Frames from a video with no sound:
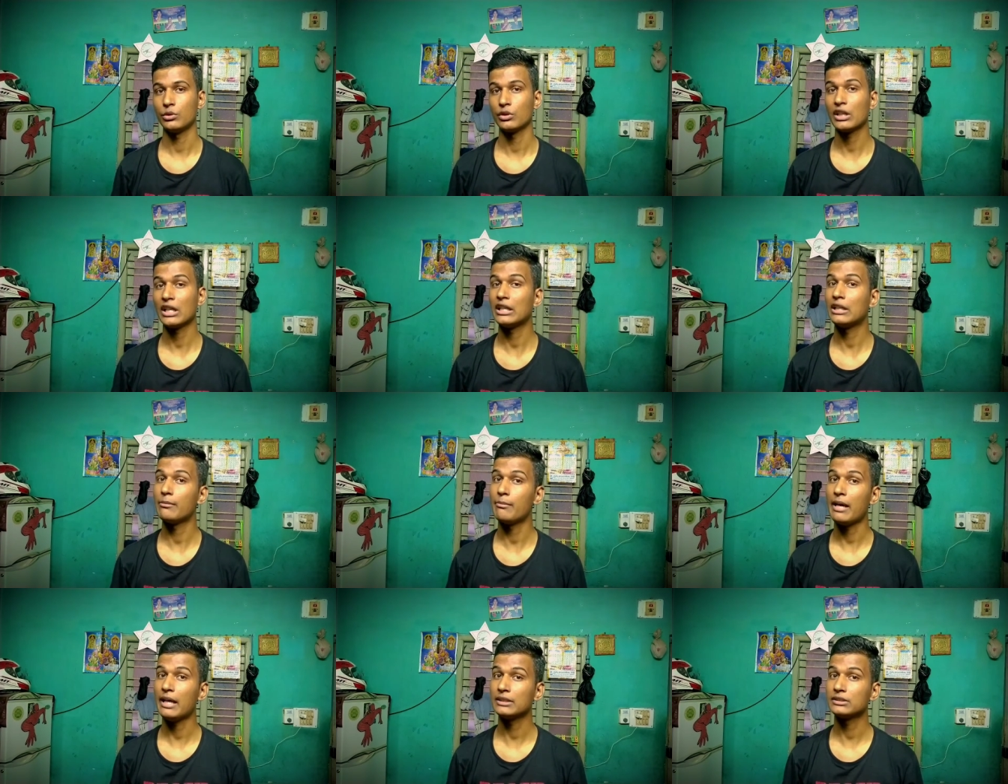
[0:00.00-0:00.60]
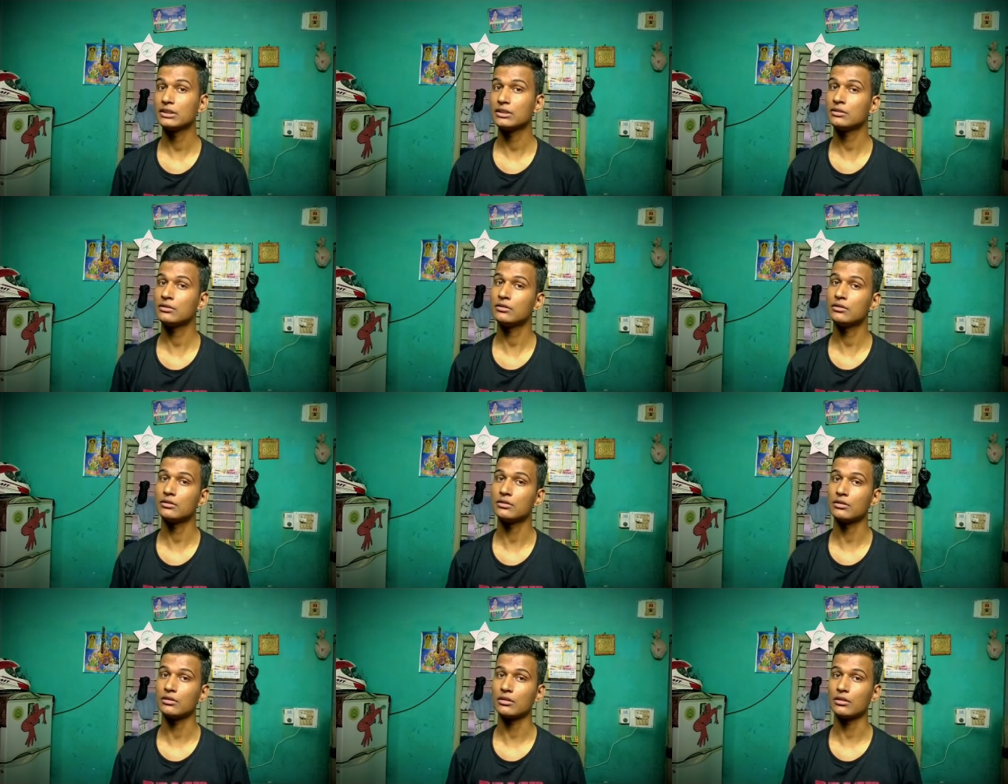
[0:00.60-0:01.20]
You can
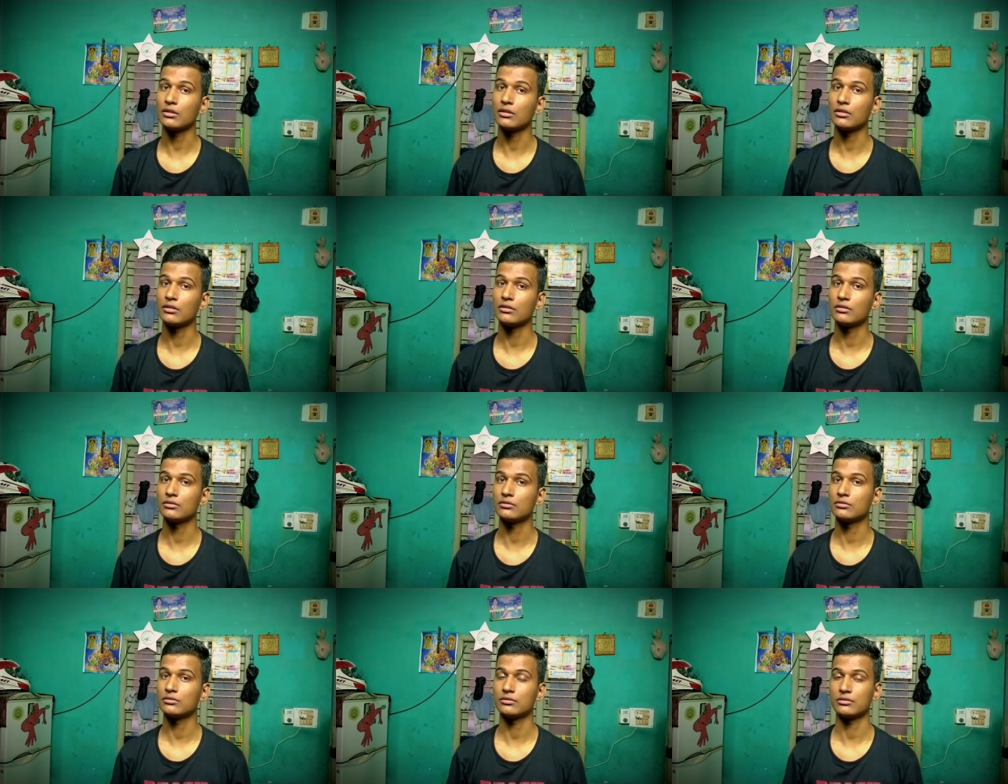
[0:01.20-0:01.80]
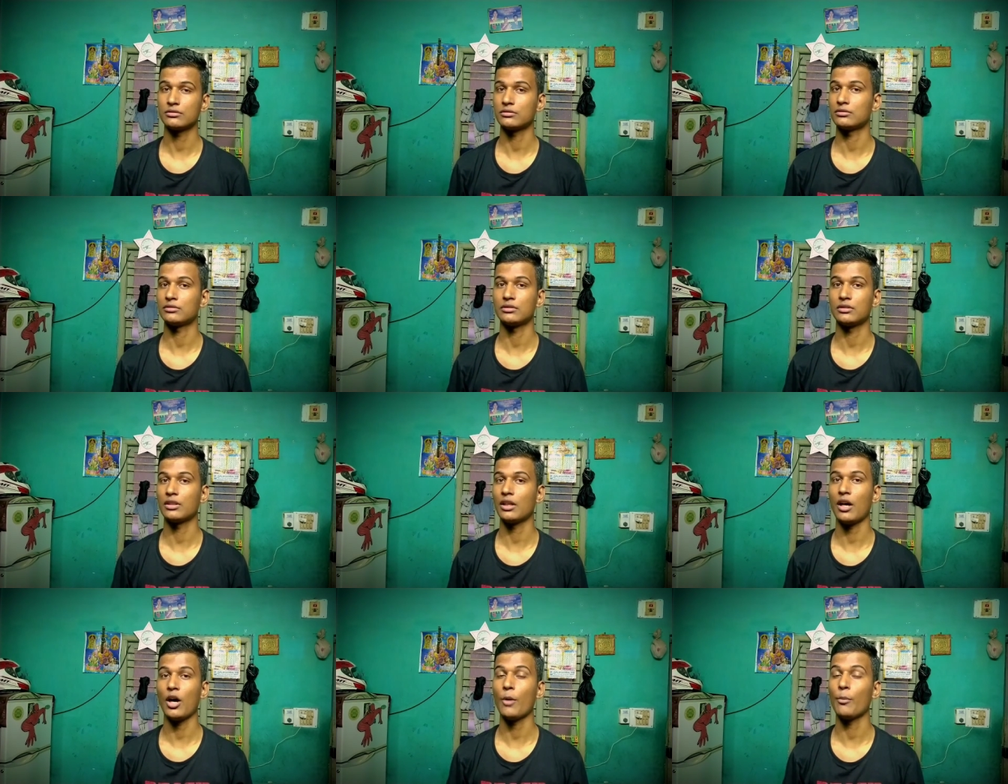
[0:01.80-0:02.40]
imagine
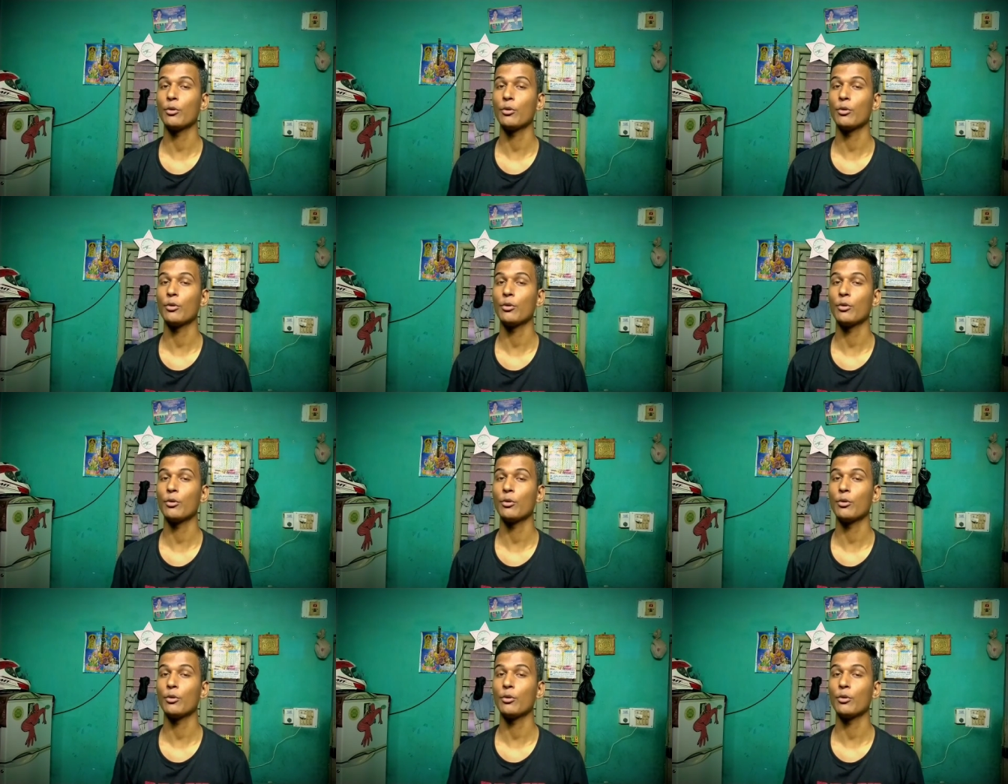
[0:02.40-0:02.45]
the